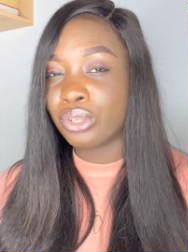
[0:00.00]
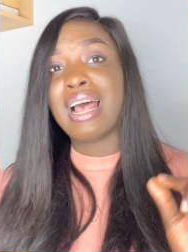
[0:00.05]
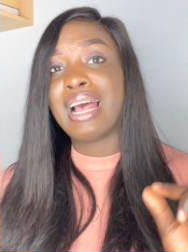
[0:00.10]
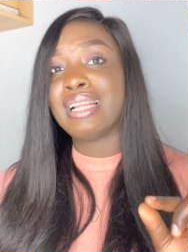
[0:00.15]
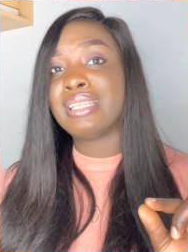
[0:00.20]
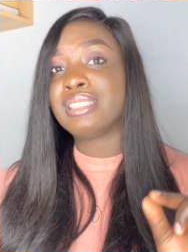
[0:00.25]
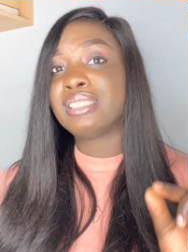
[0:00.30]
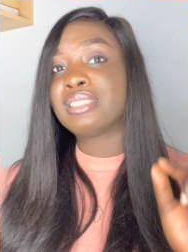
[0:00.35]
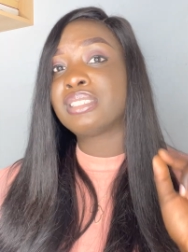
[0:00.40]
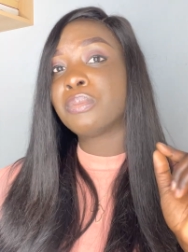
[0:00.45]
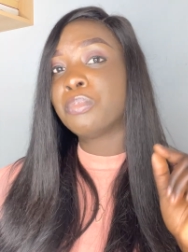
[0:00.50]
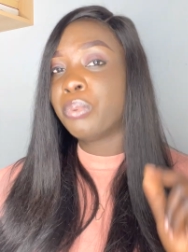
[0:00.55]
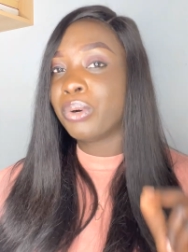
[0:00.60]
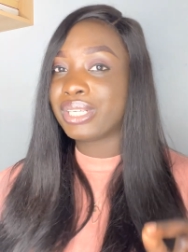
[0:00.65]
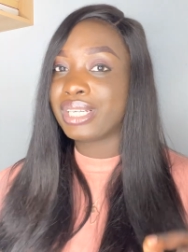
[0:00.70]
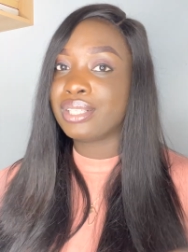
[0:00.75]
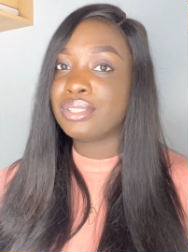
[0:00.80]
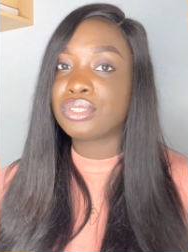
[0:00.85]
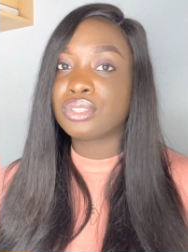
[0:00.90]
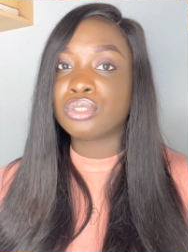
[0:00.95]
And it's
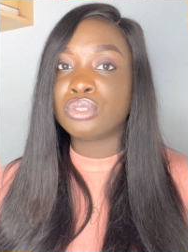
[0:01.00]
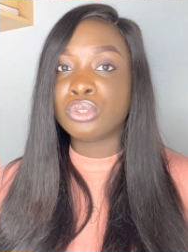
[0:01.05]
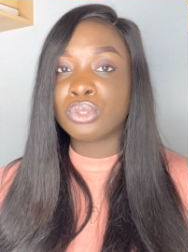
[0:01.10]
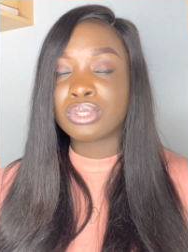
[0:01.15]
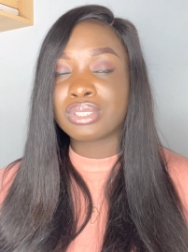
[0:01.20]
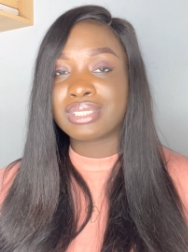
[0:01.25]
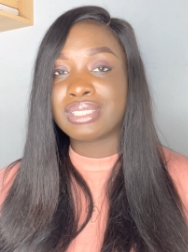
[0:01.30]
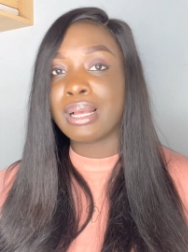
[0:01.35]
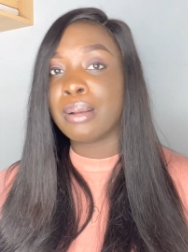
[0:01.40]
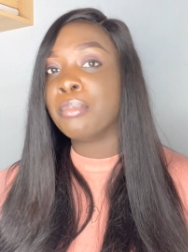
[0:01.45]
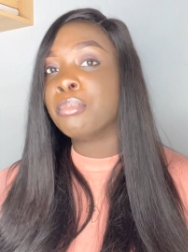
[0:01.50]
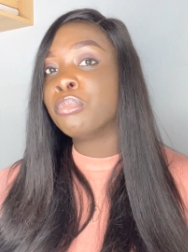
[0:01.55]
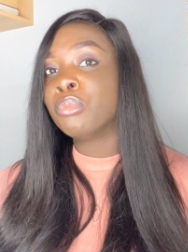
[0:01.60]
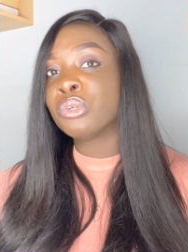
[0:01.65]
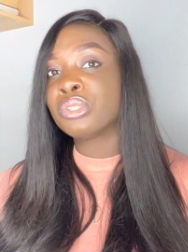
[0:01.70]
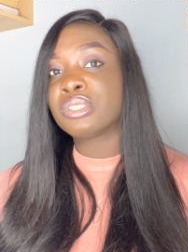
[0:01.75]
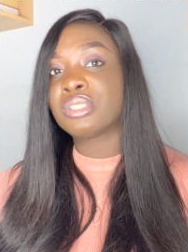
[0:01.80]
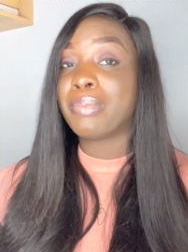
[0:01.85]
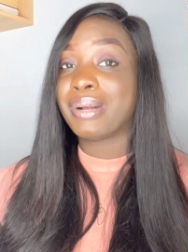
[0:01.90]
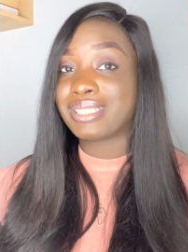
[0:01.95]
important to note that
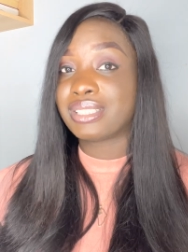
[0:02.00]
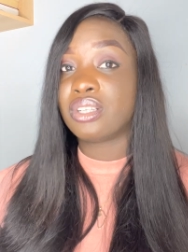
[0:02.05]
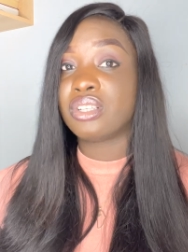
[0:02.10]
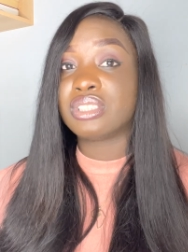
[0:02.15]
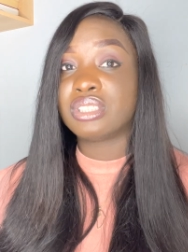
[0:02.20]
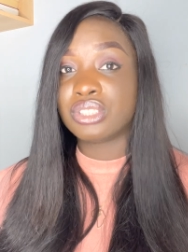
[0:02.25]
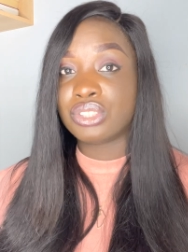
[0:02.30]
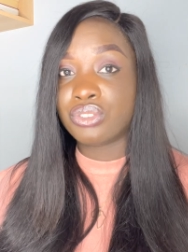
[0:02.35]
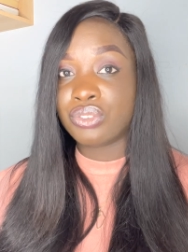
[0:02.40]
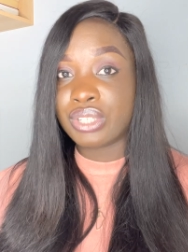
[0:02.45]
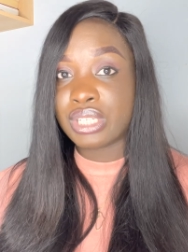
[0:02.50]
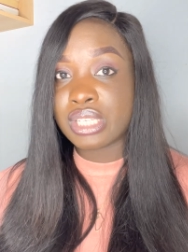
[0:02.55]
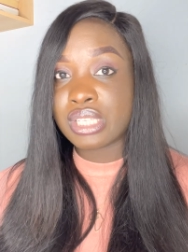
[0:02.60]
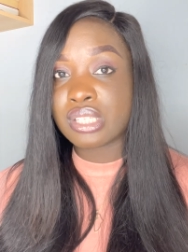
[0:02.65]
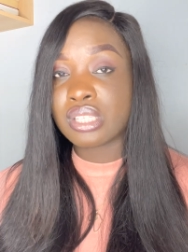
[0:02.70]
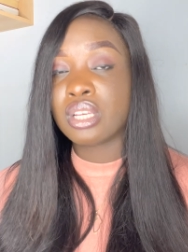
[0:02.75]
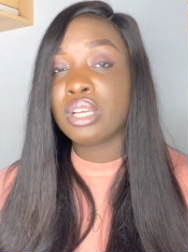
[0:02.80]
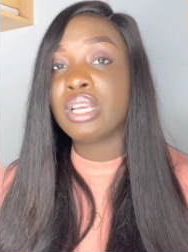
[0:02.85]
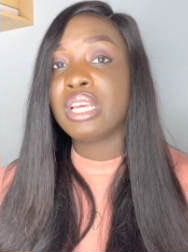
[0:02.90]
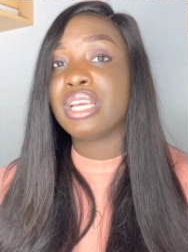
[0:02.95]
most bachelor degrees
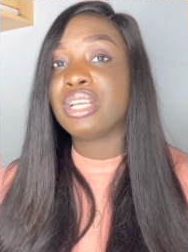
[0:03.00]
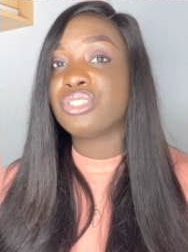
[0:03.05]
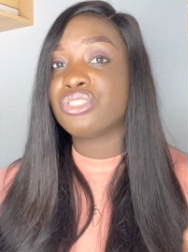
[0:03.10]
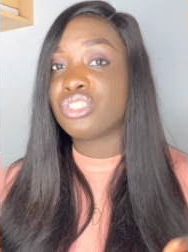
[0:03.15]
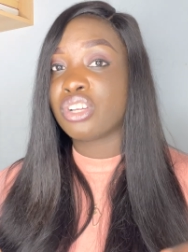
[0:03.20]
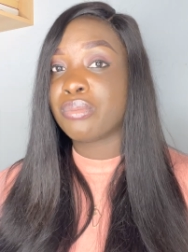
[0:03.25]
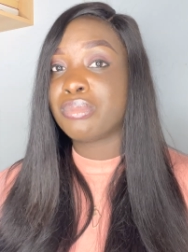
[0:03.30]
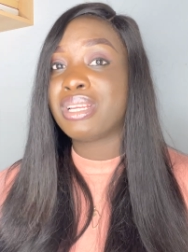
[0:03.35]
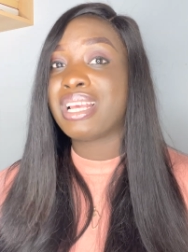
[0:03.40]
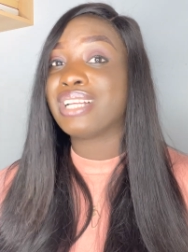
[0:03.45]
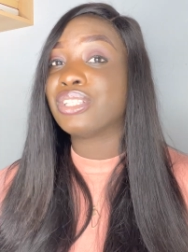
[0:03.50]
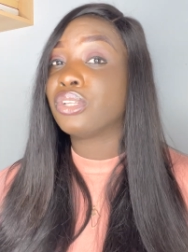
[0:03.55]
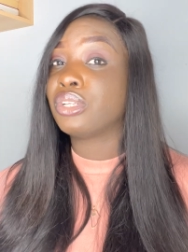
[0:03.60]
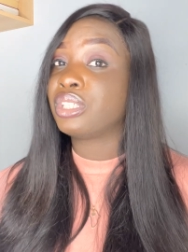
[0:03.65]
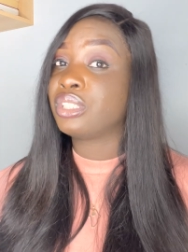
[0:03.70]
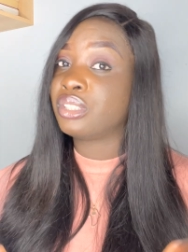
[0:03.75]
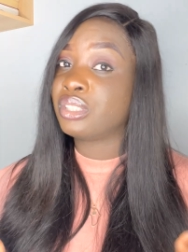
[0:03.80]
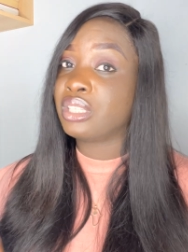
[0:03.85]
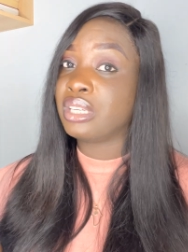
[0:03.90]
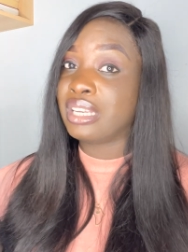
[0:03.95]
in Germany are done
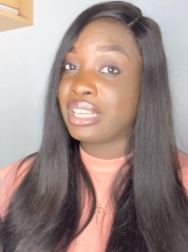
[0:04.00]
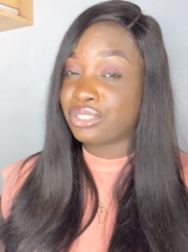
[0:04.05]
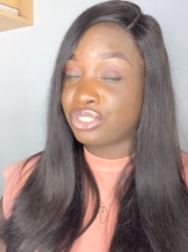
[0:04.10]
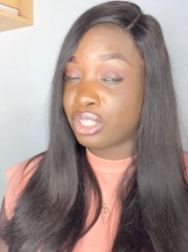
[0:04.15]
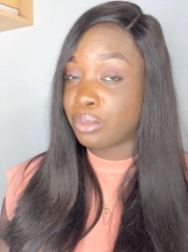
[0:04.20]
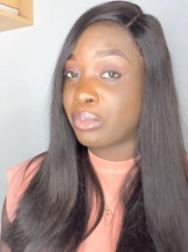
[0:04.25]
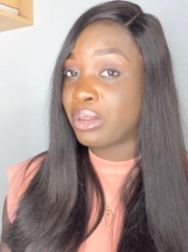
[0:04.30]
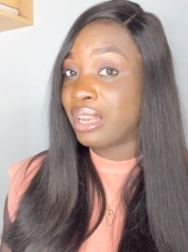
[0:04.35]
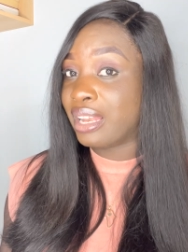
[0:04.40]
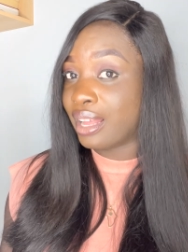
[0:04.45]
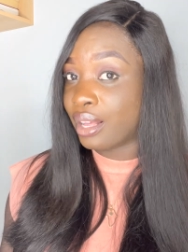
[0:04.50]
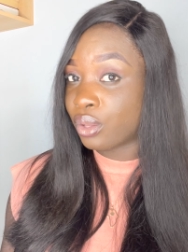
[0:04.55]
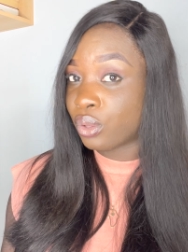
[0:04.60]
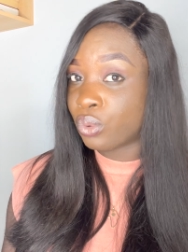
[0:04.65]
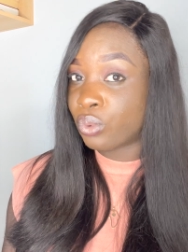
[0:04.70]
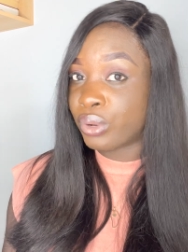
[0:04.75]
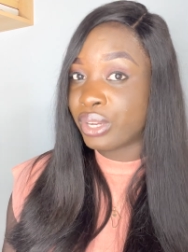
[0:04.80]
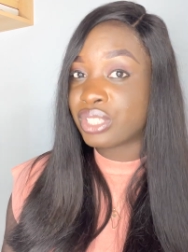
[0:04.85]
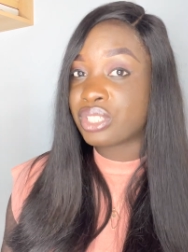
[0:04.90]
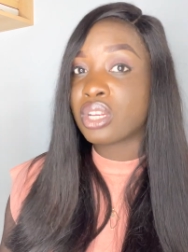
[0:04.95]
in the German
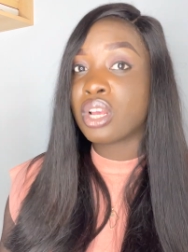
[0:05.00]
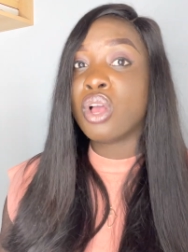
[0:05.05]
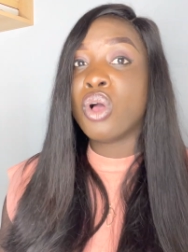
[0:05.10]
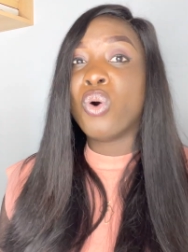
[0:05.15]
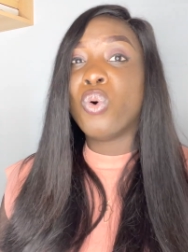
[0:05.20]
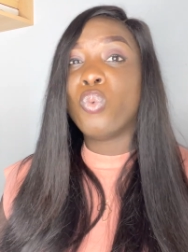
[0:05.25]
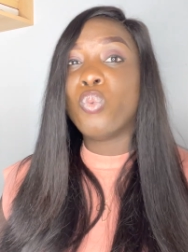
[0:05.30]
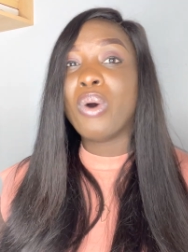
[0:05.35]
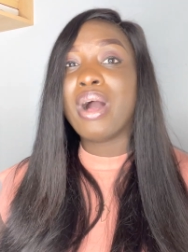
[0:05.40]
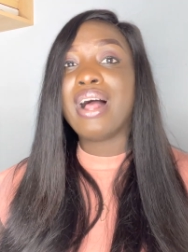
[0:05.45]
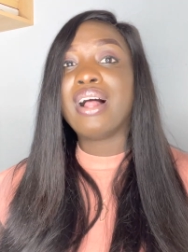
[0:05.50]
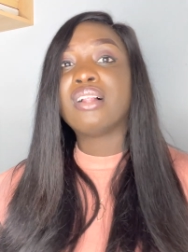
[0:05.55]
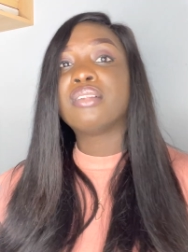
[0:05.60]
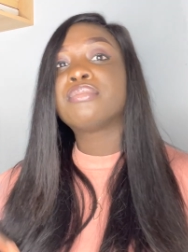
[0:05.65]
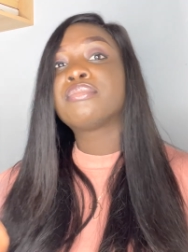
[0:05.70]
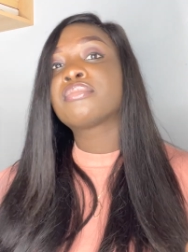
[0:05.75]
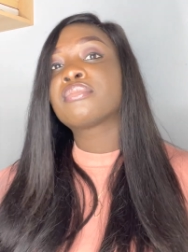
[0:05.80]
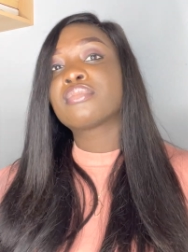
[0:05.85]
language, while